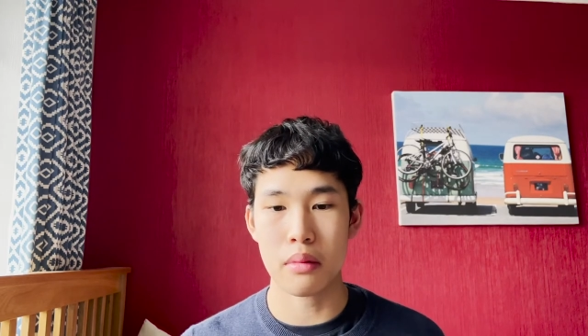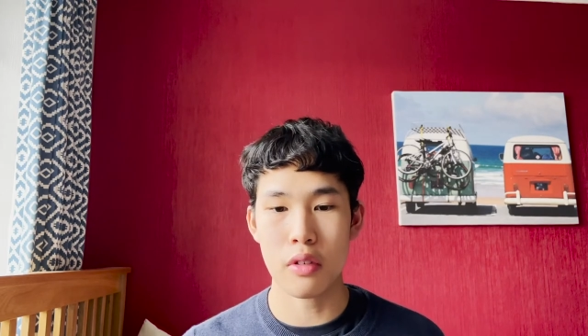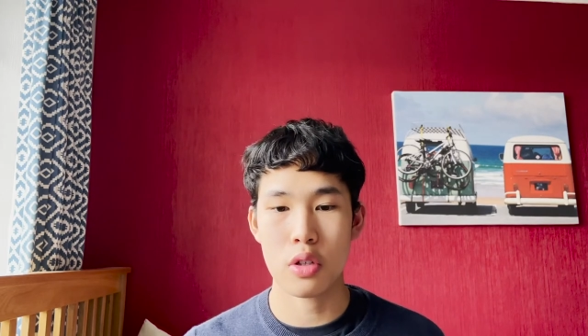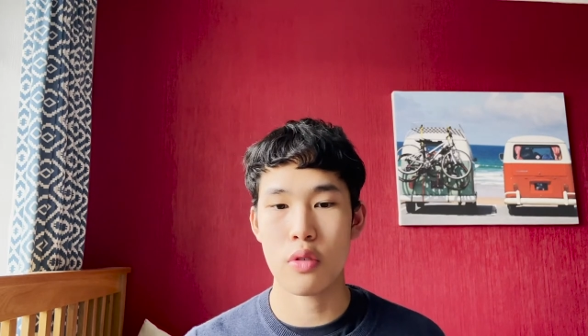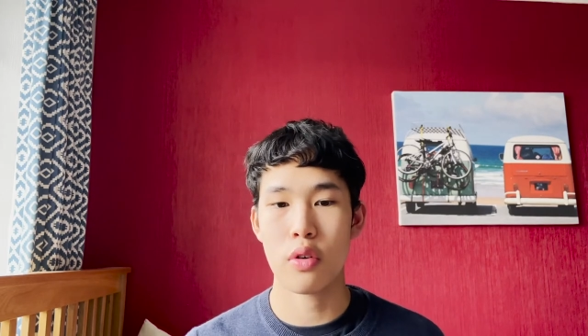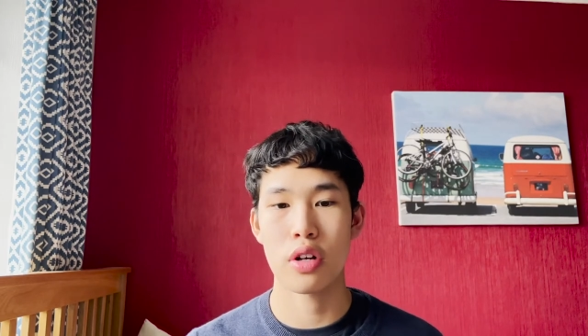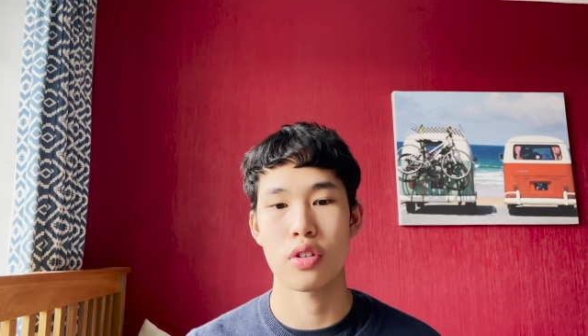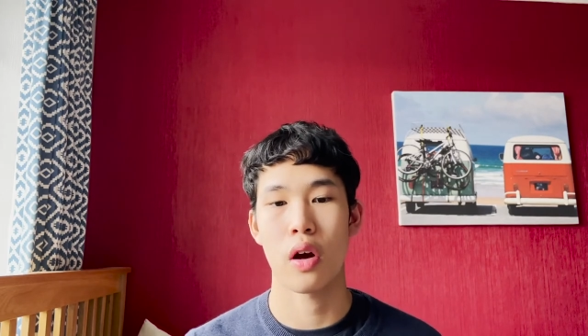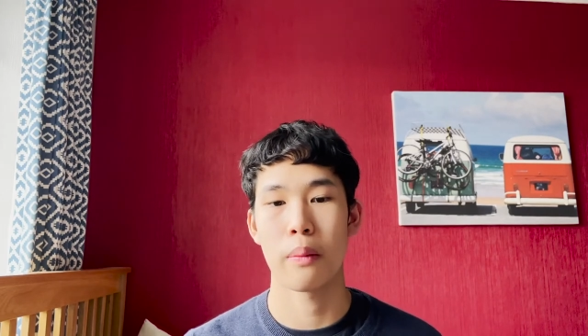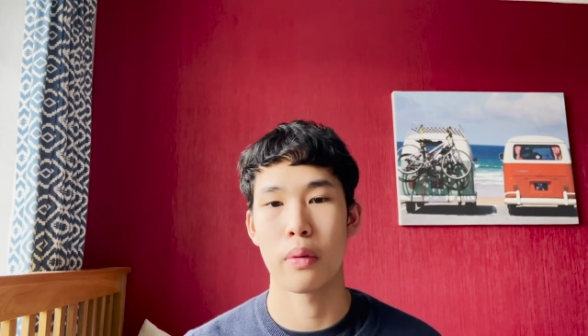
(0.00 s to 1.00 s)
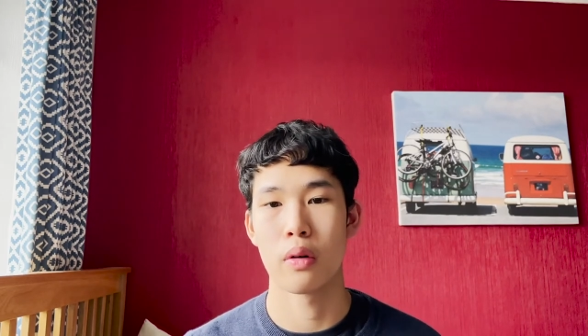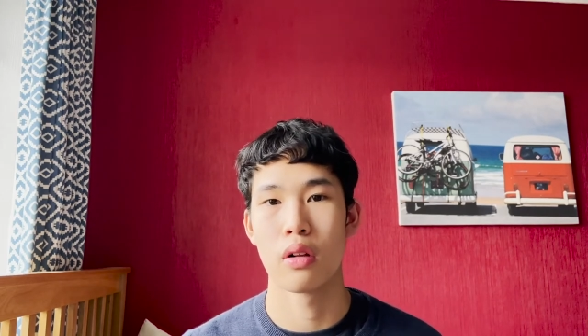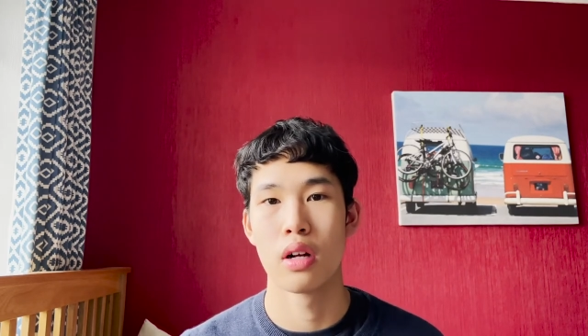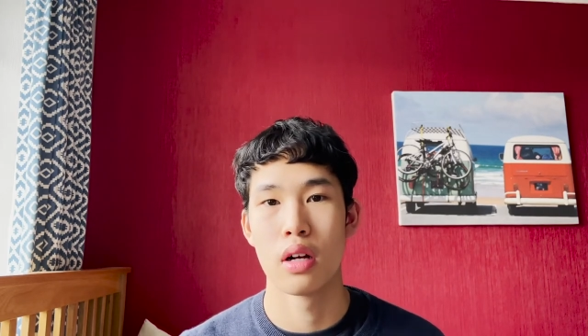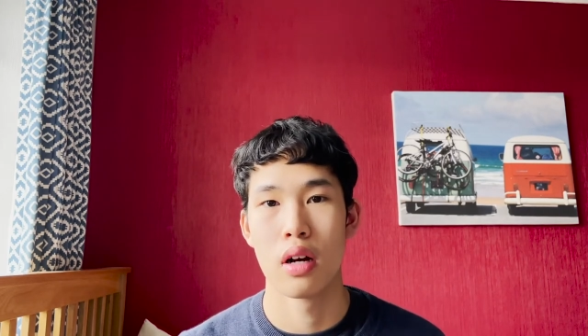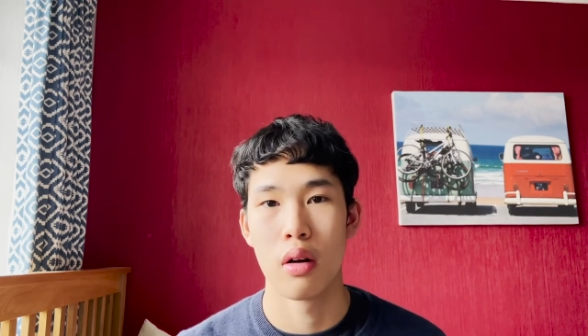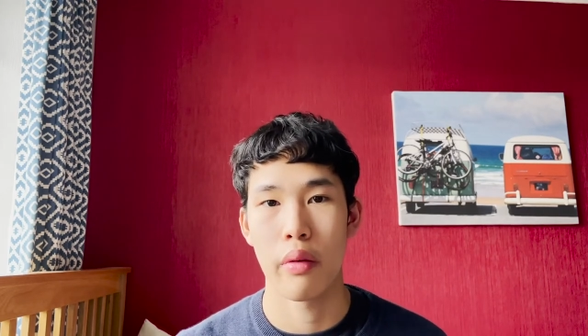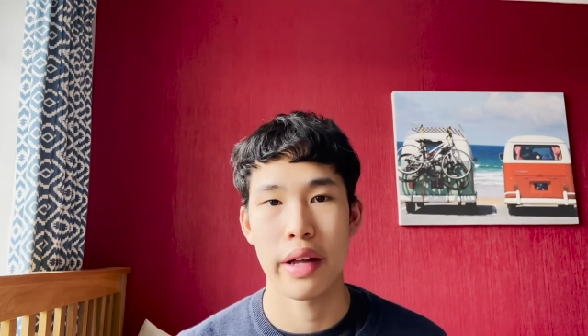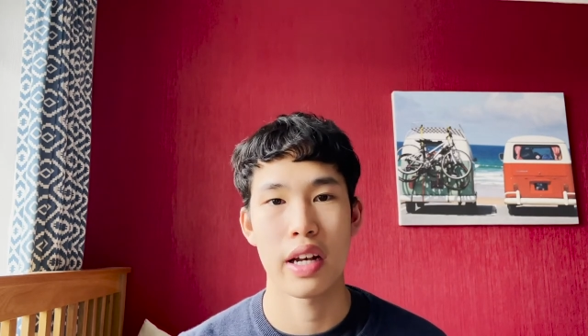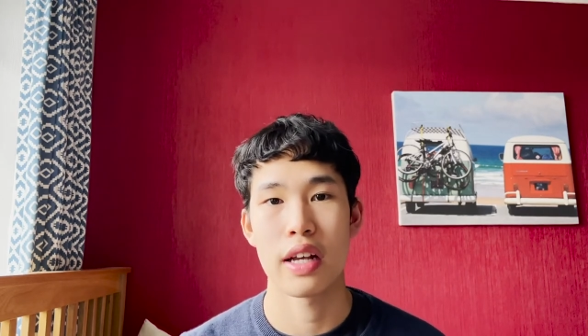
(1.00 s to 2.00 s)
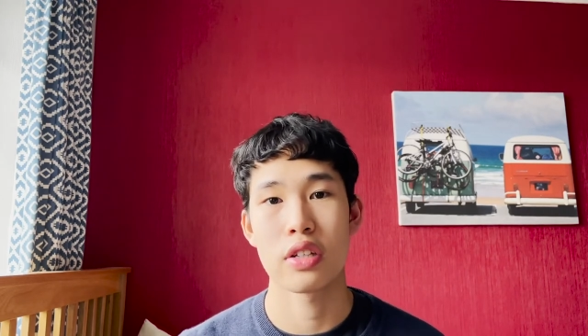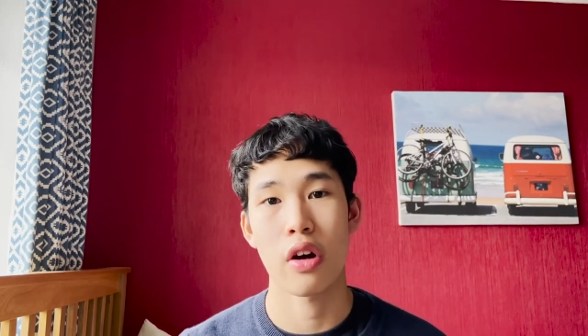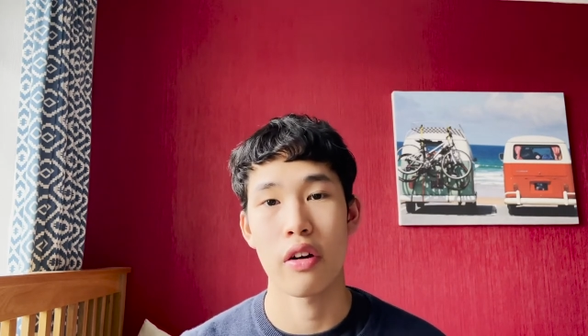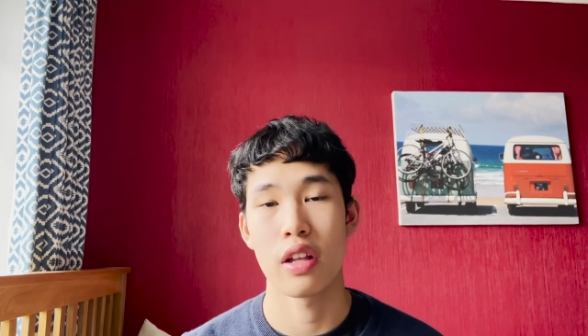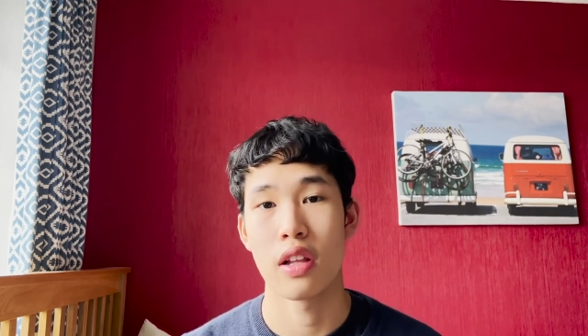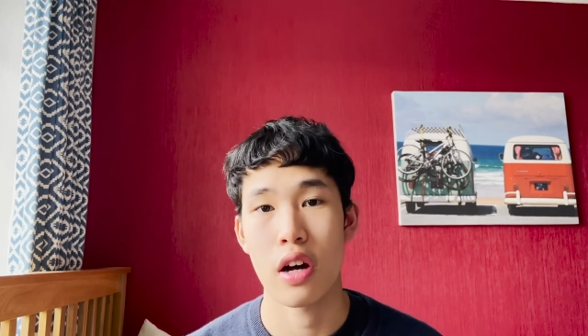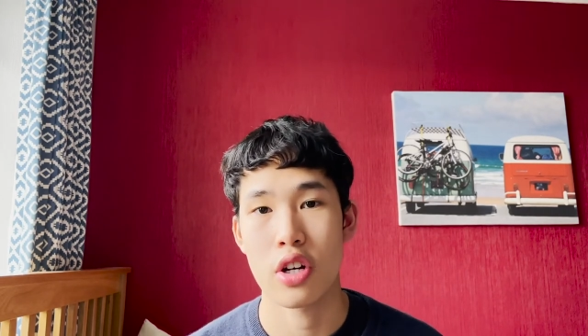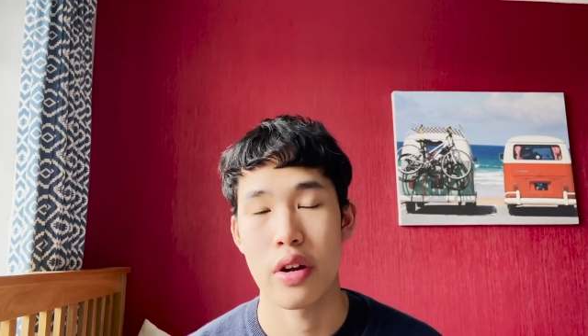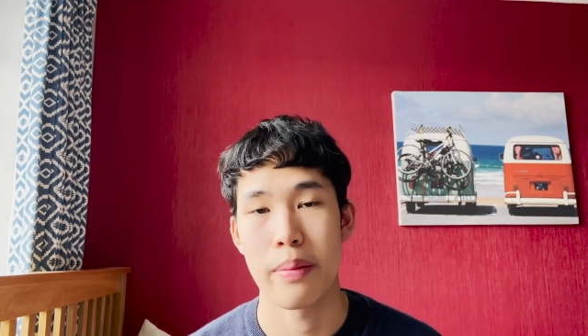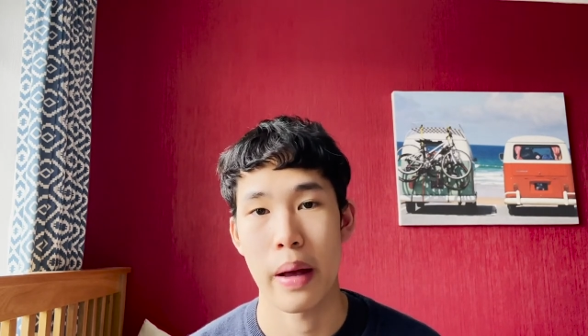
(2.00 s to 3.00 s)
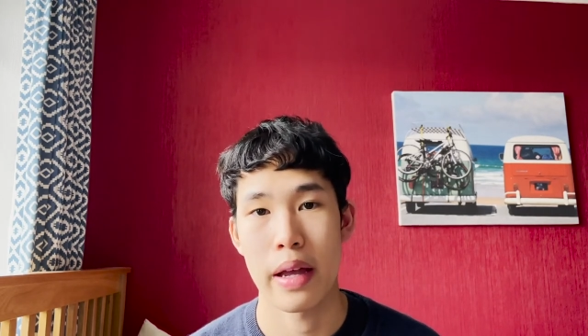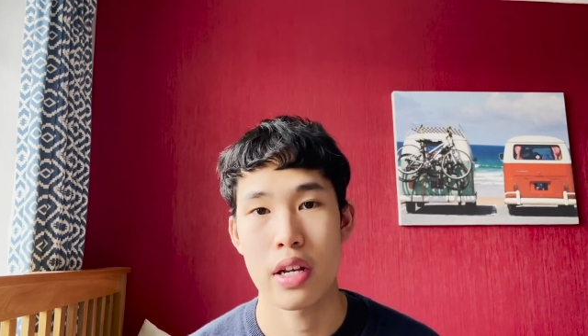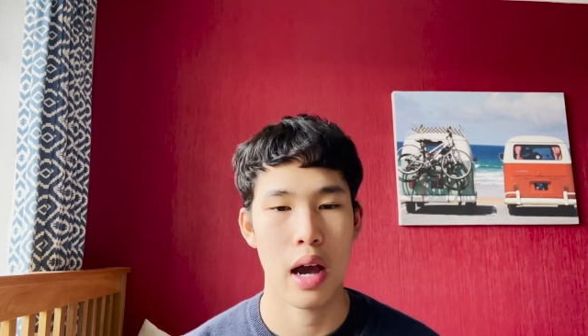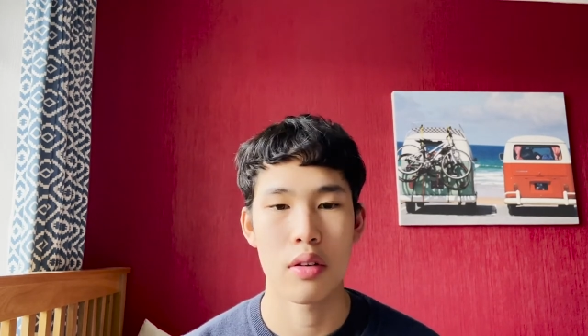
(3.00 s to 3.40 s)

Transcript: So for example, why did I start a luxury page?